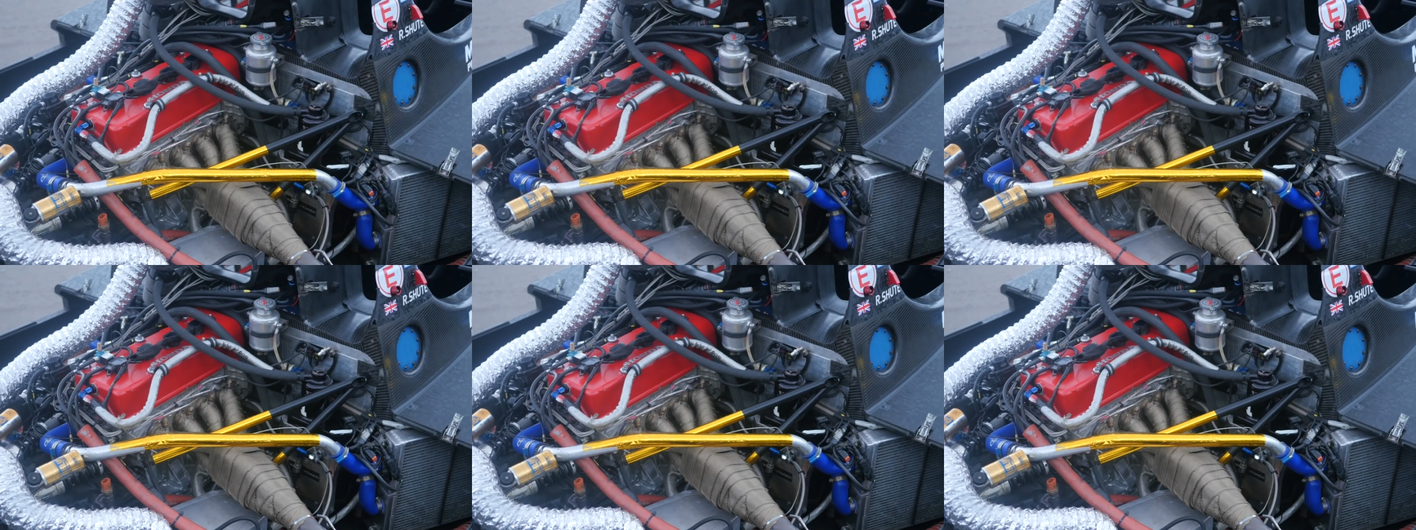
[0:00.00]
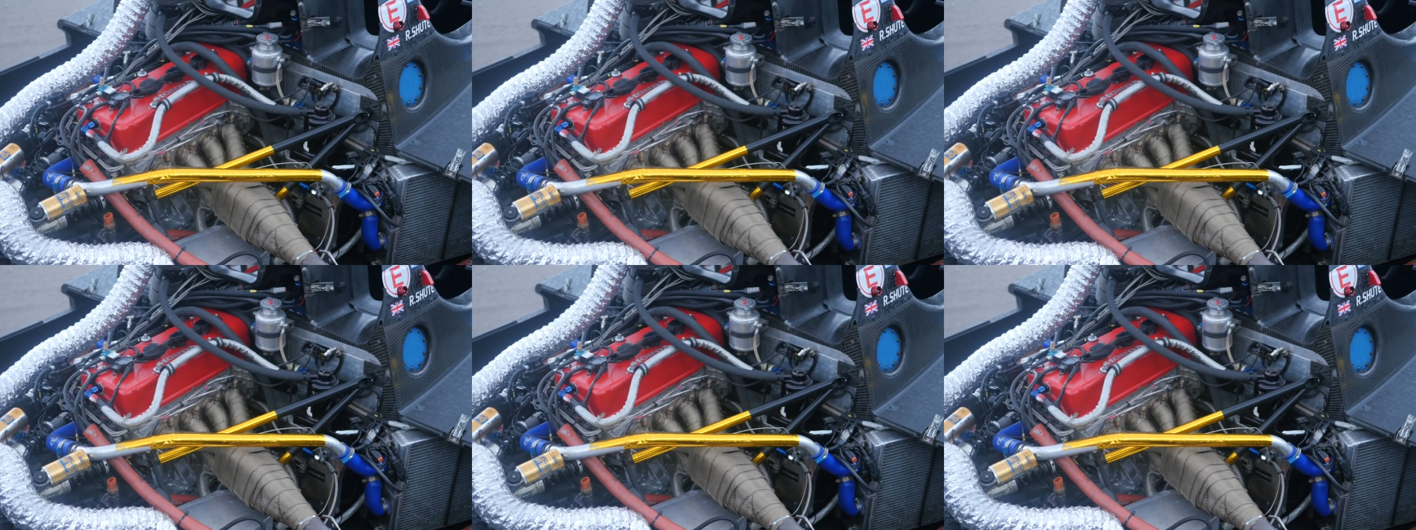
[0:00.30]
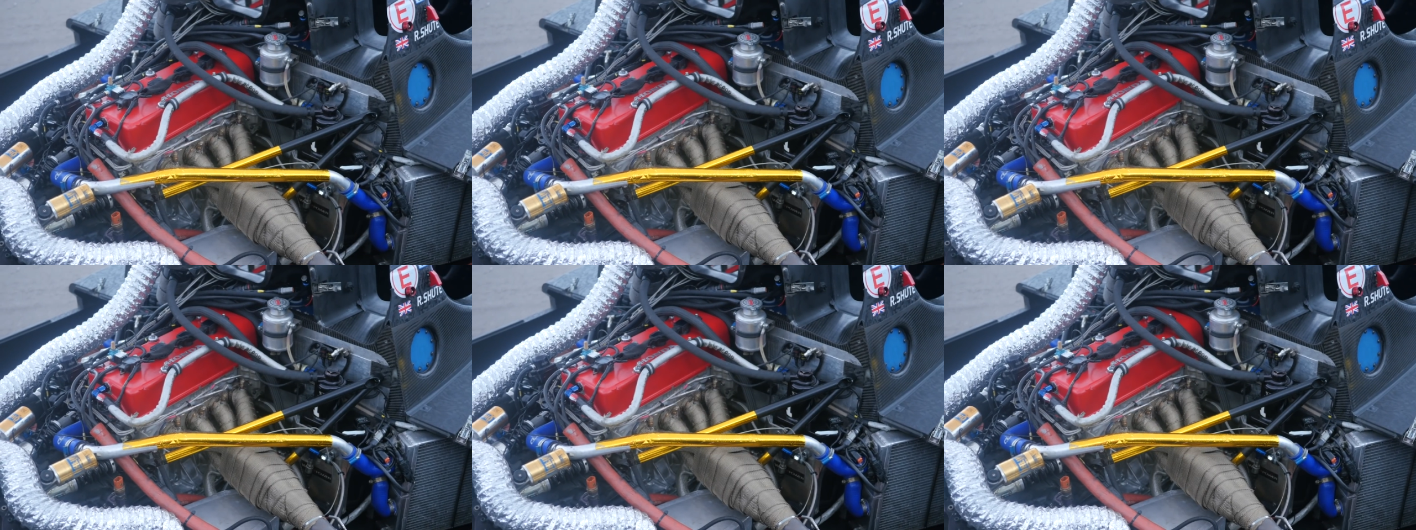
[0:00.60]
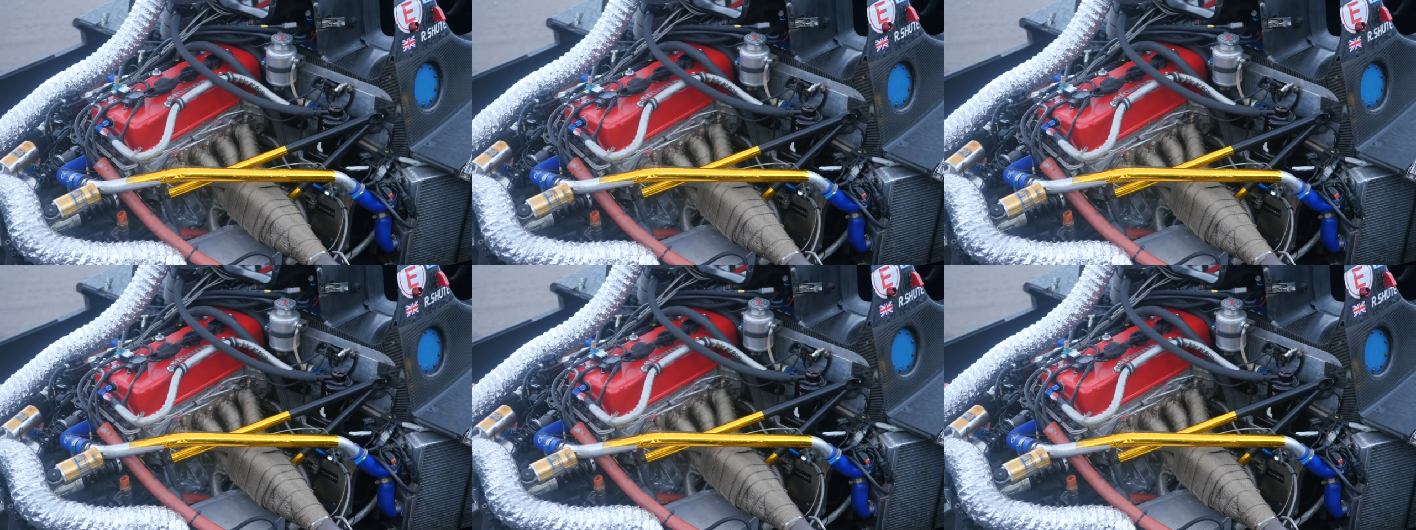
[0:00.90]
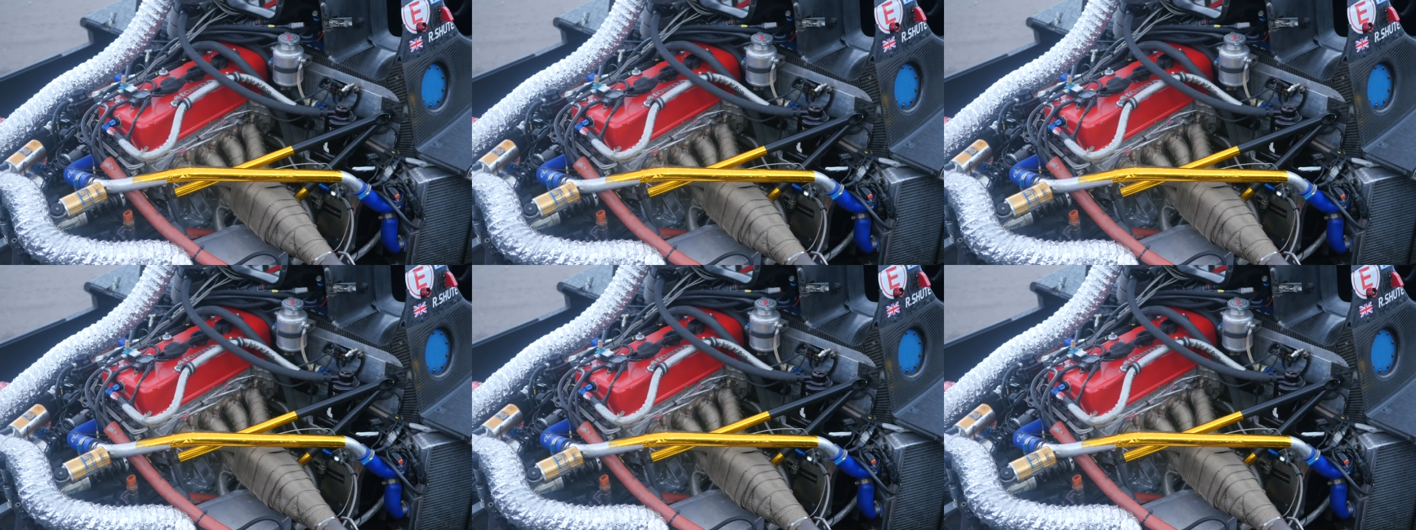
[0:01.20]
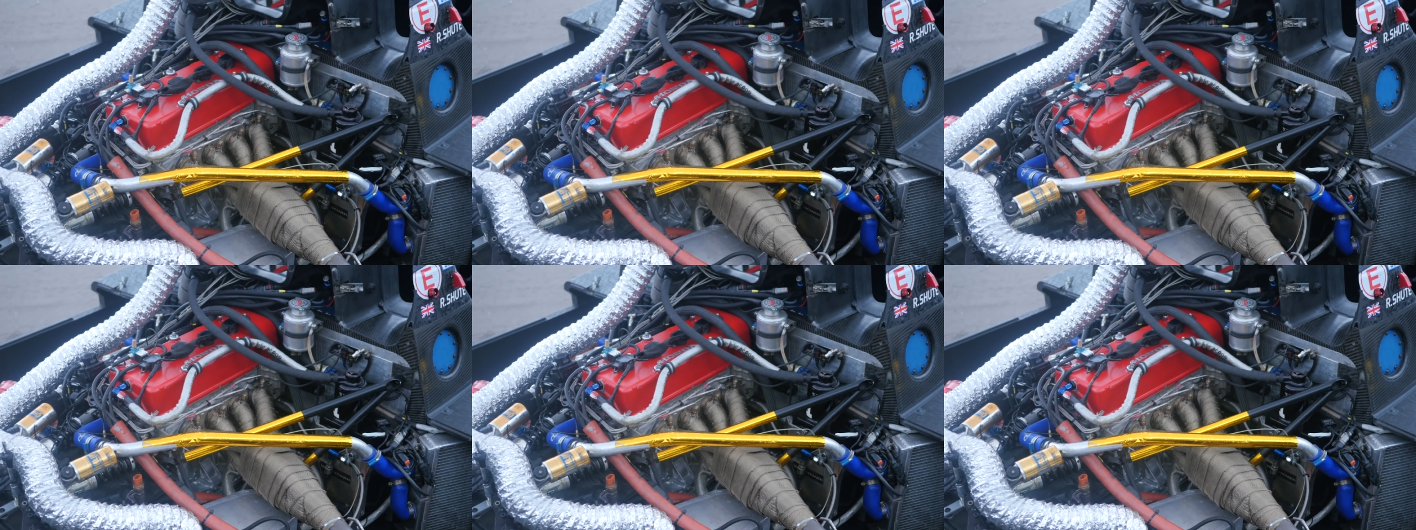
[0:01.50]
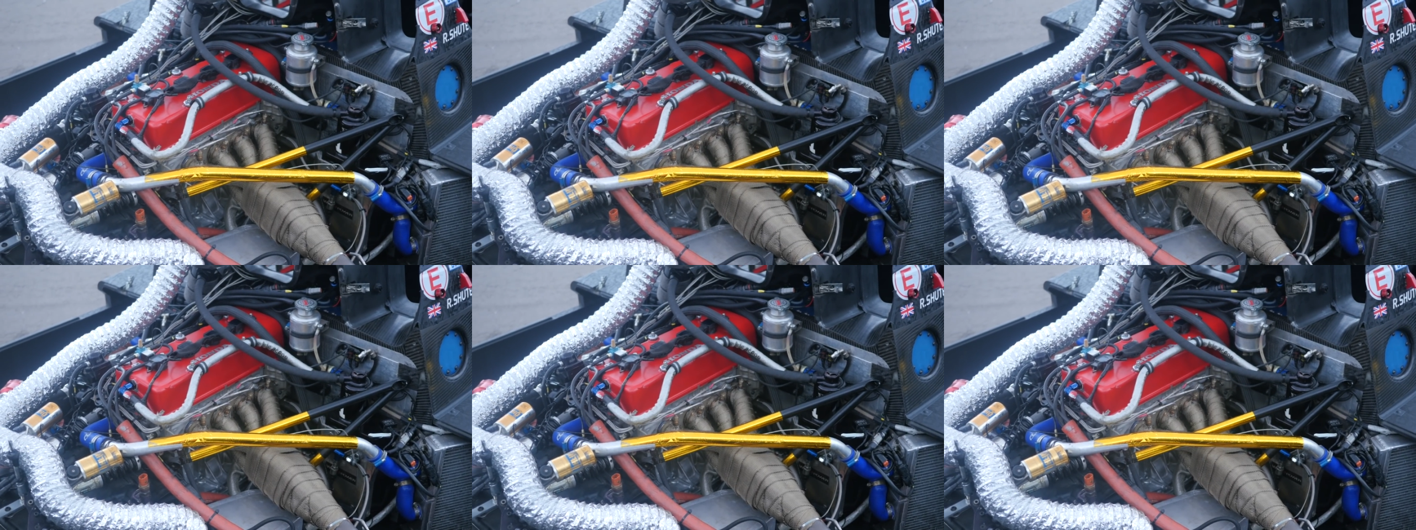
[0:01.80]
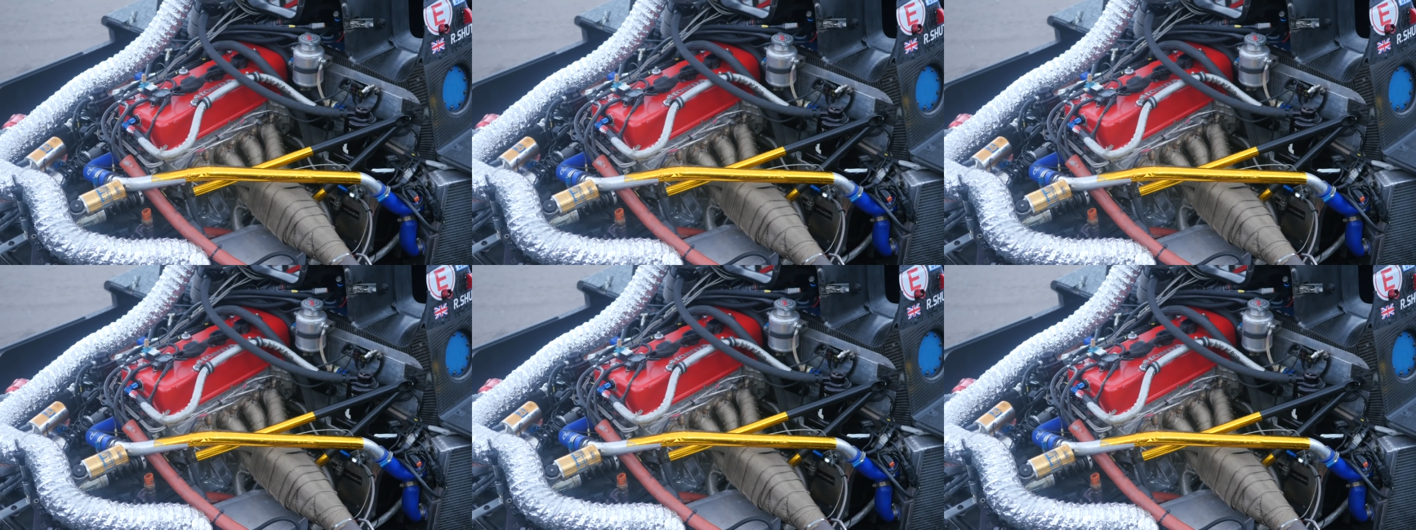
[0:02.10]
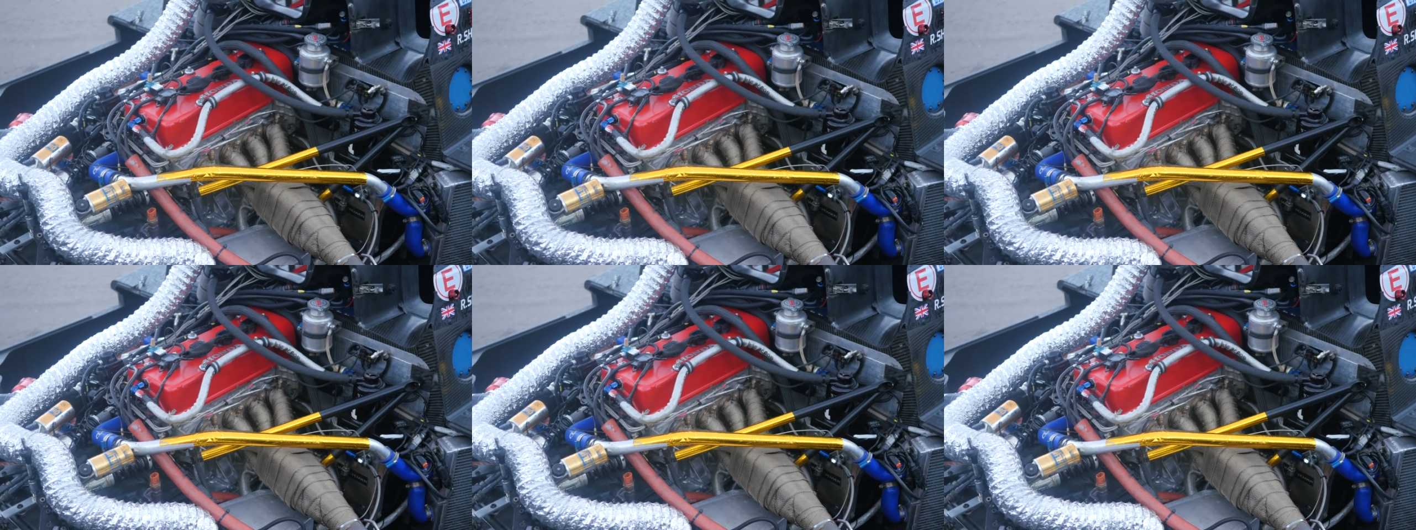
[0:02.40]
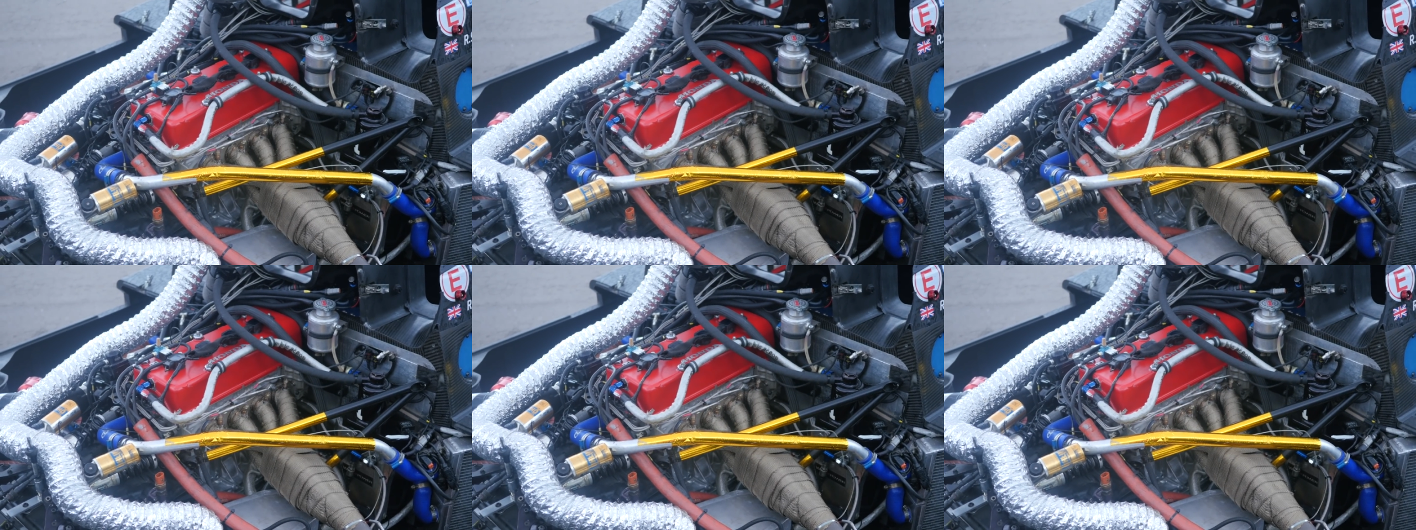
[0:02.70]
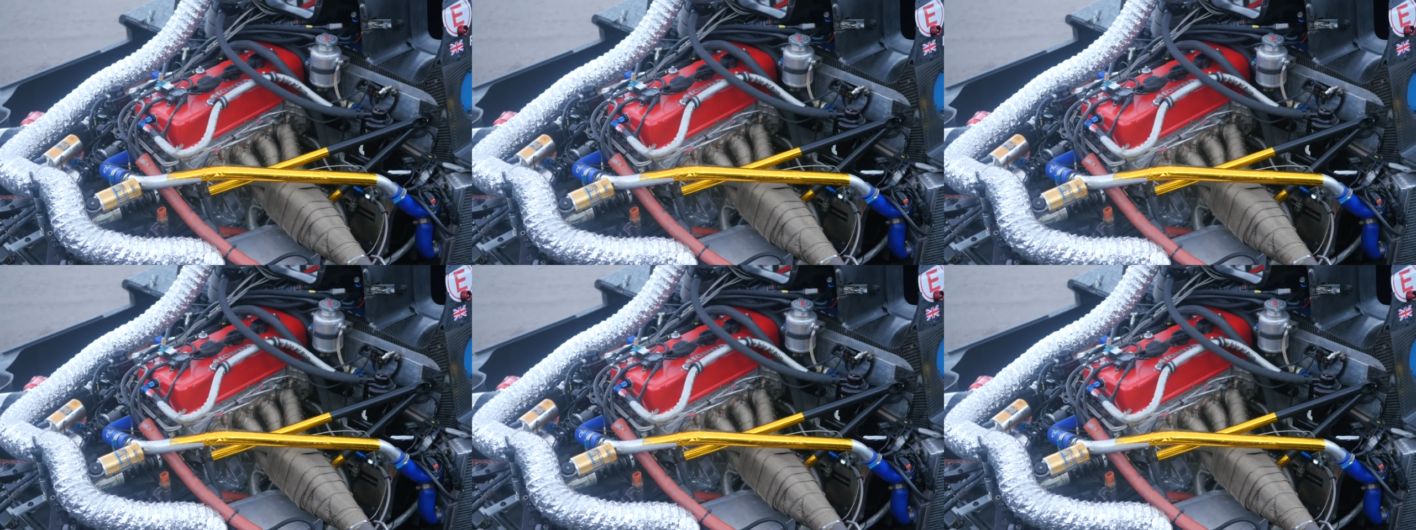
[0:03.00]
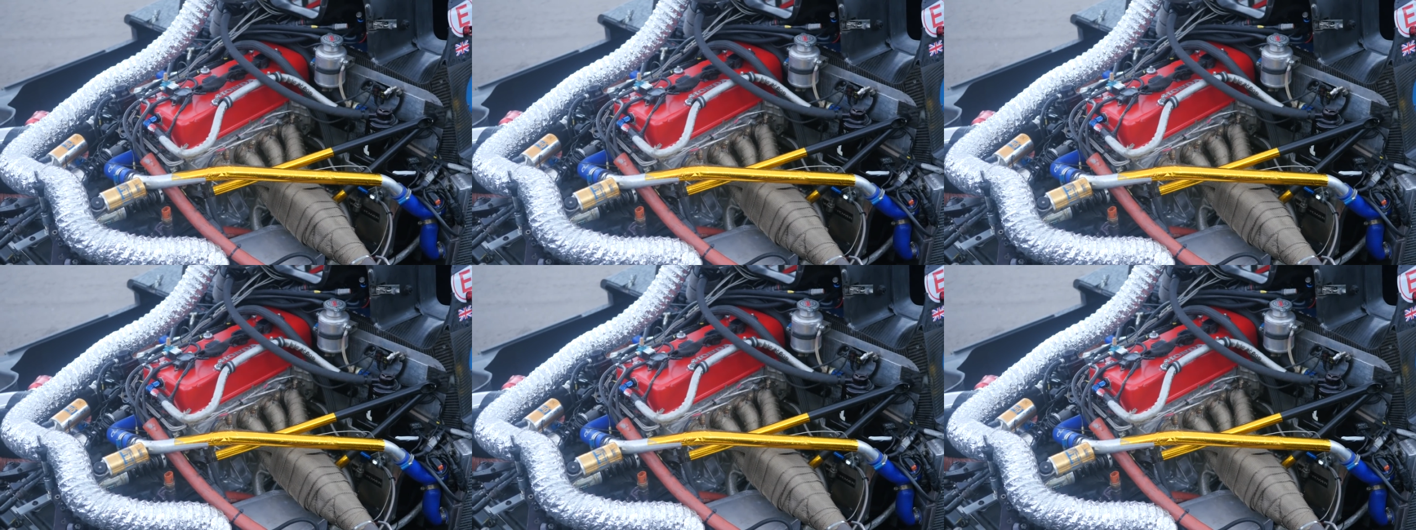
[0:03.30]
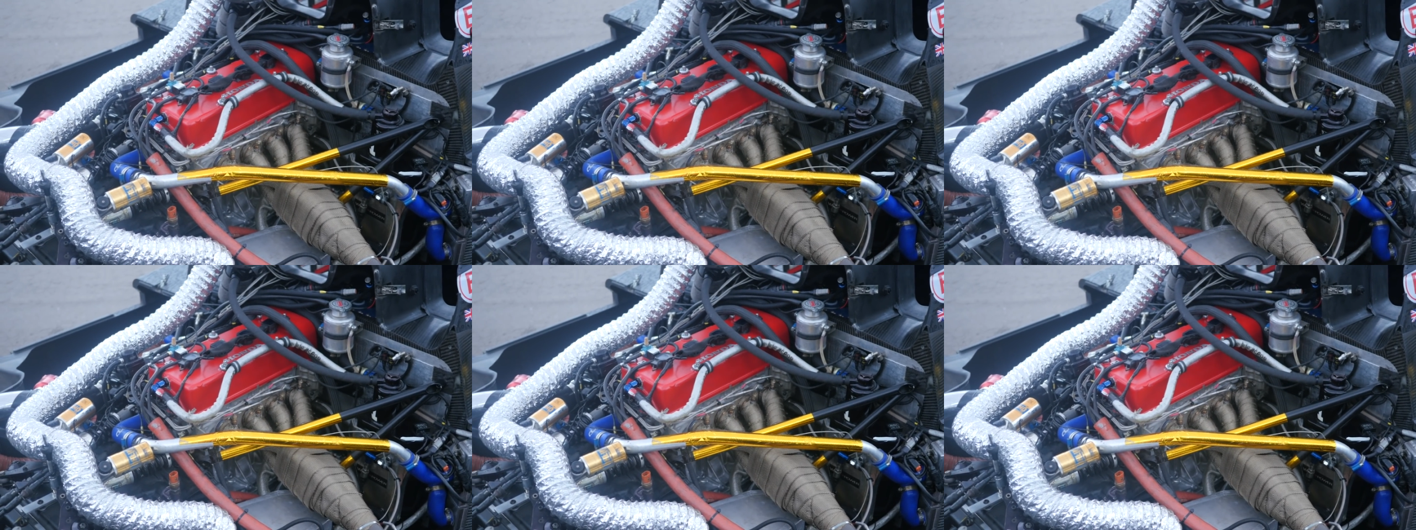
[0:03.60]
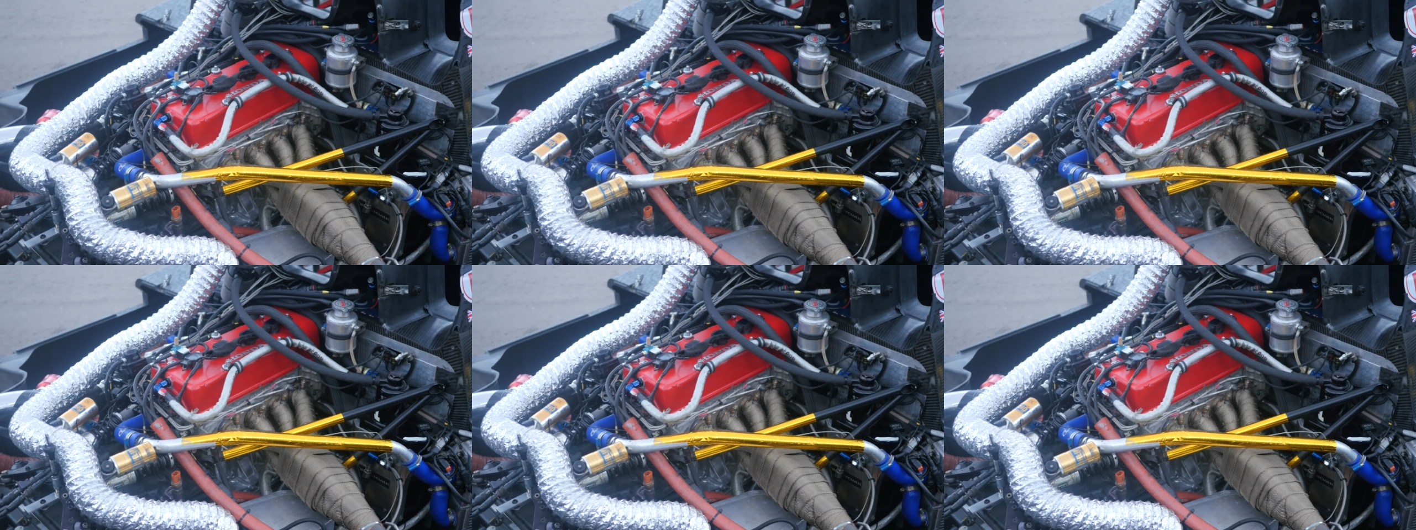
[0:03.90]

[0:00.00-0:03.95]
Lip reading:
Nobody's mouth can be seen.